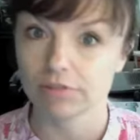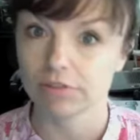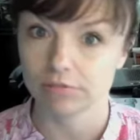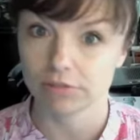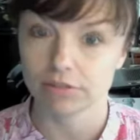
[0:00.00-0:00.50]

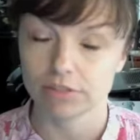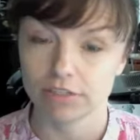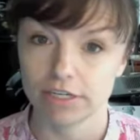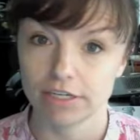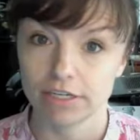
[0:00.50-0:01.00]
Come
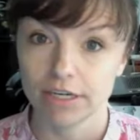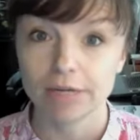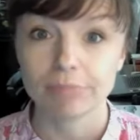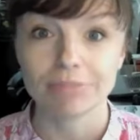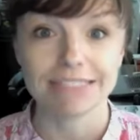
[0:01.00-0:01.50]
on.
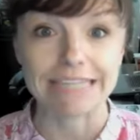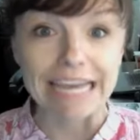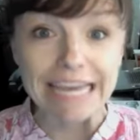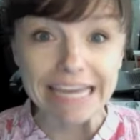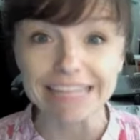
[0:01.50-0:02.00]
But
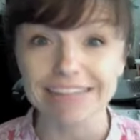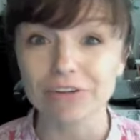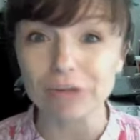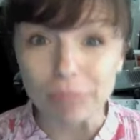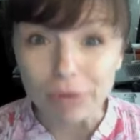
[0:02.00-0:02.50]
dang,
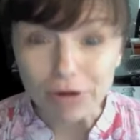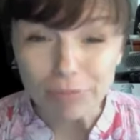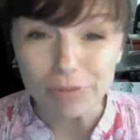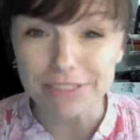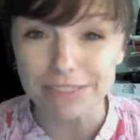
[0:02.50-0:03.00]
Larry Bird
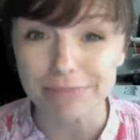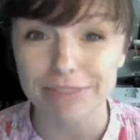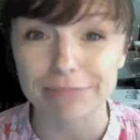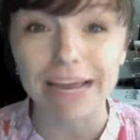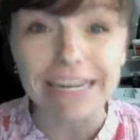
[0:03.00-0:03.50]
putting some
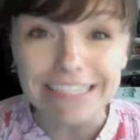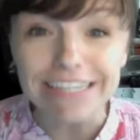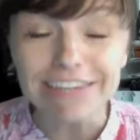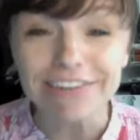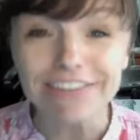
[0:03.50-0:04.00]

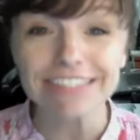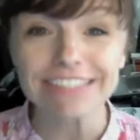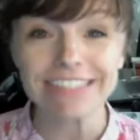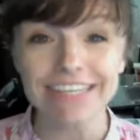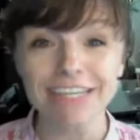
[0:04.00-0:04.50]
smackdown on his
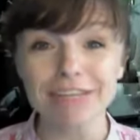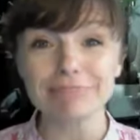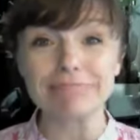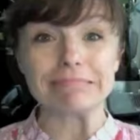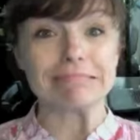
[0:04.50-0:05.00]

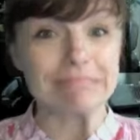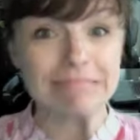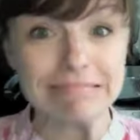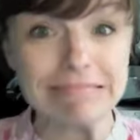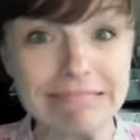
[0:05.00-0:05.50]
team.
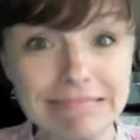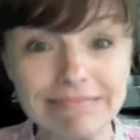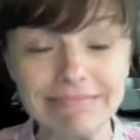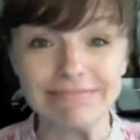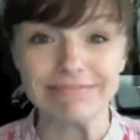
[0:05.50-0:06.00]

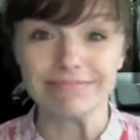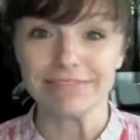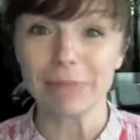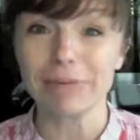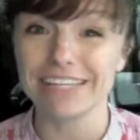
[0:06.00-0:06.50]
I
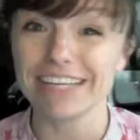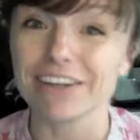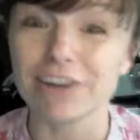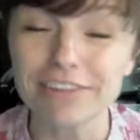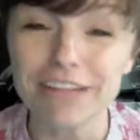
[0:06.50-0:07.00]
mean, to get
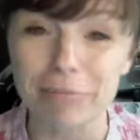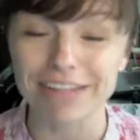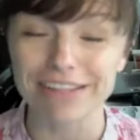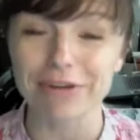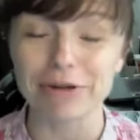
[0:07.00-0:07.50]
called out by
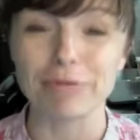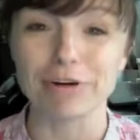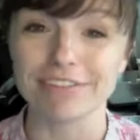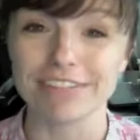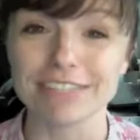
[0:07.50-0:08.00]
Larry
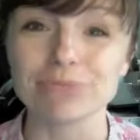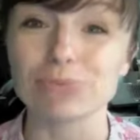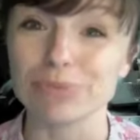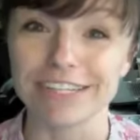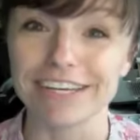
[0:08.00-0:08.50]
Bird, that's
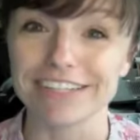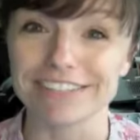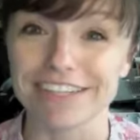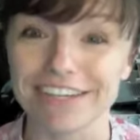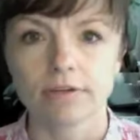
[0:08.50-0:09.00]
really got to
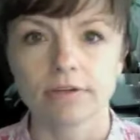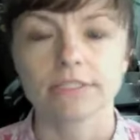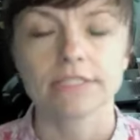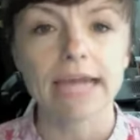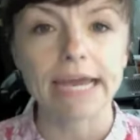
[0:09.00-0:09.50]
suck.
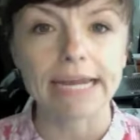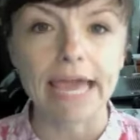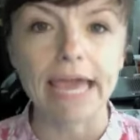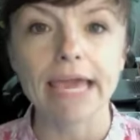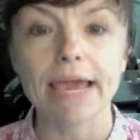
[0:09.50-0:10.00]
Tonight at
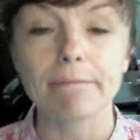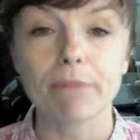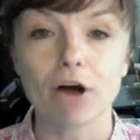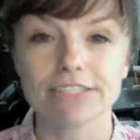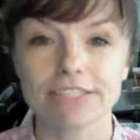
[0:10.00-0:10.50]
8,
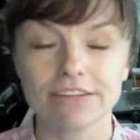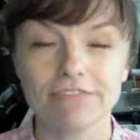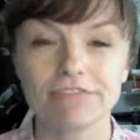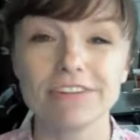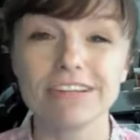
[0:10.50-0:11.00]
Boston at
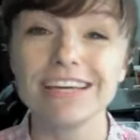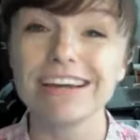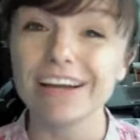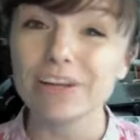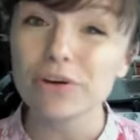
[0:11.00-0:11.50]
Philly.
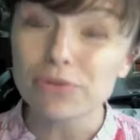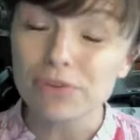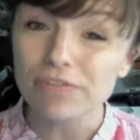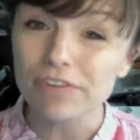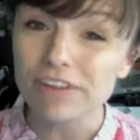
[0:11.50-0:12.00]
I know they're
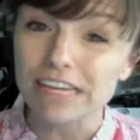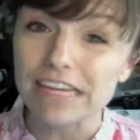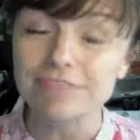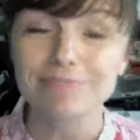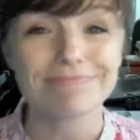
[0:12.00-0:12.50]
in
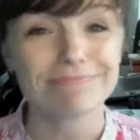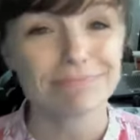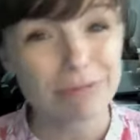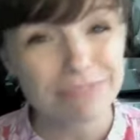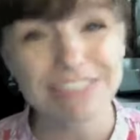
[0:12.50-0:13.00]
Philly, but
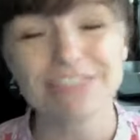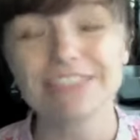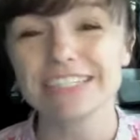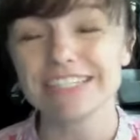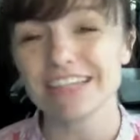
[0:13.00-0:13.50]
I'm still
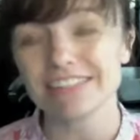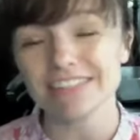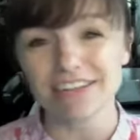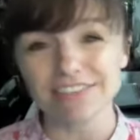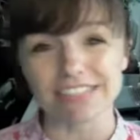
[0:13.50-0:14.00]
going to take the
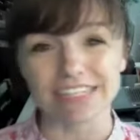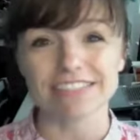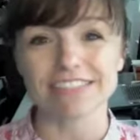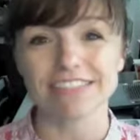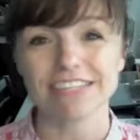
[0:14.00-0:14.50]

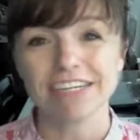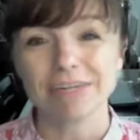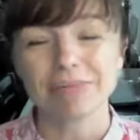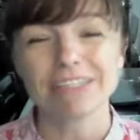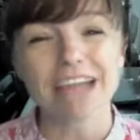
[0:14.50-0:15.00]
Celtics
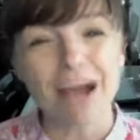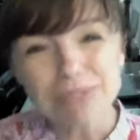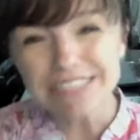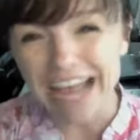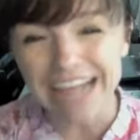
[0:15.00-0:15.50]
because I
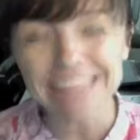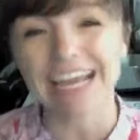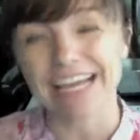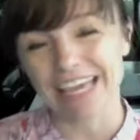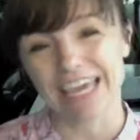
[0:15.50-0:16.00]
was at
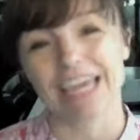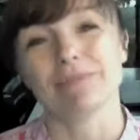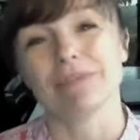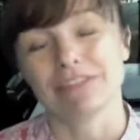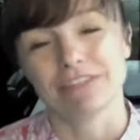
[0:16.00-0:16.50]
that
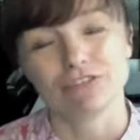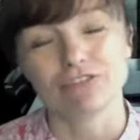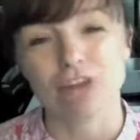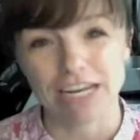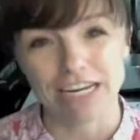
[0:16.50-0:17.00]
game
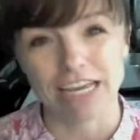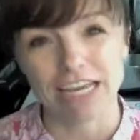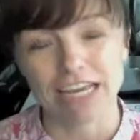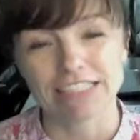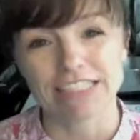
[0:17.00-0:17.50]
Friday
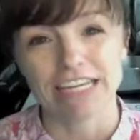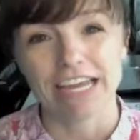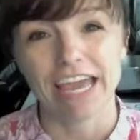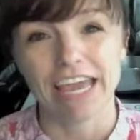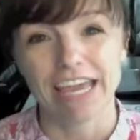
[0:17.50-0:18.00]
night
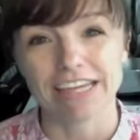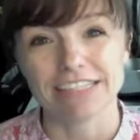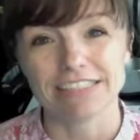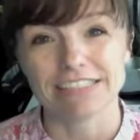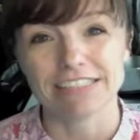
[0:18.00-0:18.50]

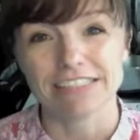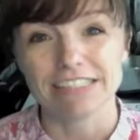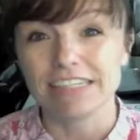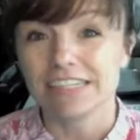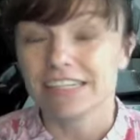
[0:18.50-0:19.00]
and
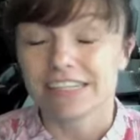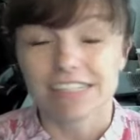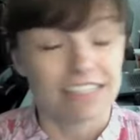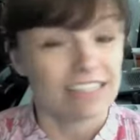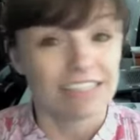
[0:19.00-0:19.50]

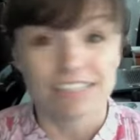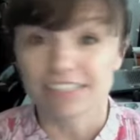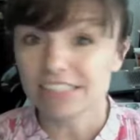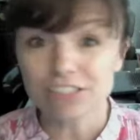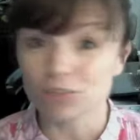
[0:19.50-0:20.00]
the
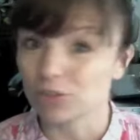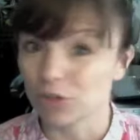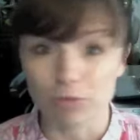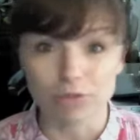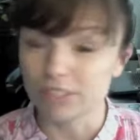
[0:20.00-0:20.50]
Sixers
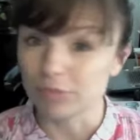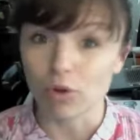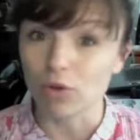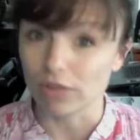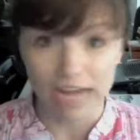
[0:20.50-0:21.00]
almost didn't
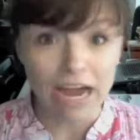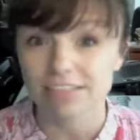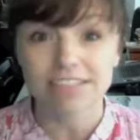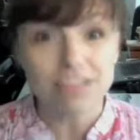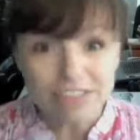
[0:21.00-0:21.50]
pull it
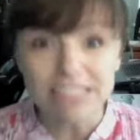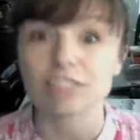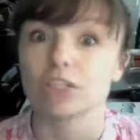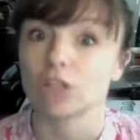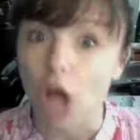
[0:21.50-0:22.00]
out.
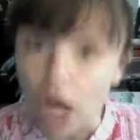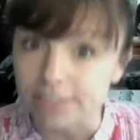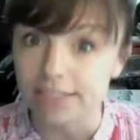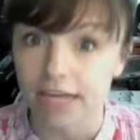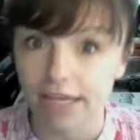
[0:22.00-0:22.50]
Celtics
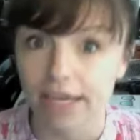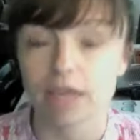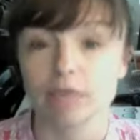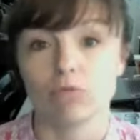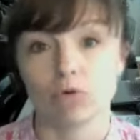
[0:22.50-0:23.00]
lost that
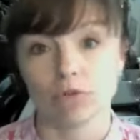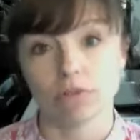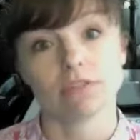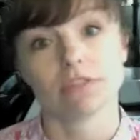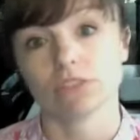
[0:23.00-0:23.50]
game more
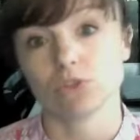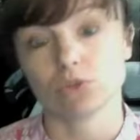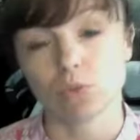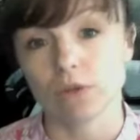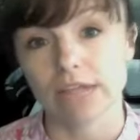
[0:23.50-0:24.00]
than the
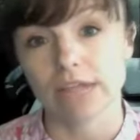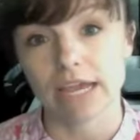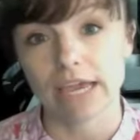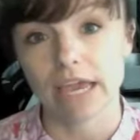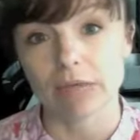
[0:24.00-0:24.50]
Sixers won that
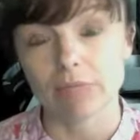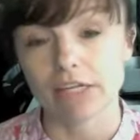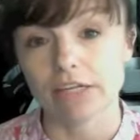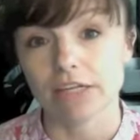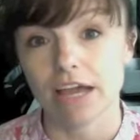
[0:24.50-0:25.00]
game,
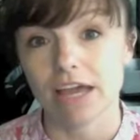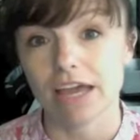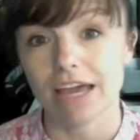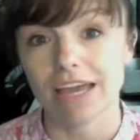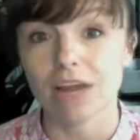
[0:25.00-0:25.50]
and
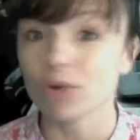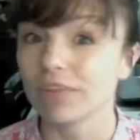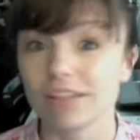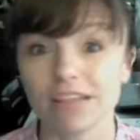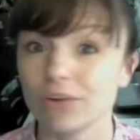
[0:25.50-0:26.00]
I don't
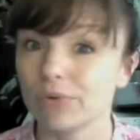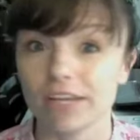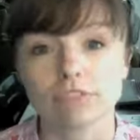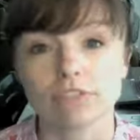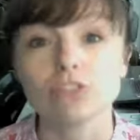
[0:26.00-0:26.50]
think they do it
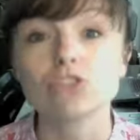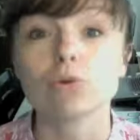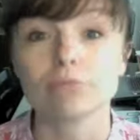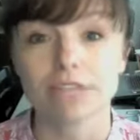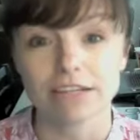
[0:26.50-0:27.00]
again. So I'm taking the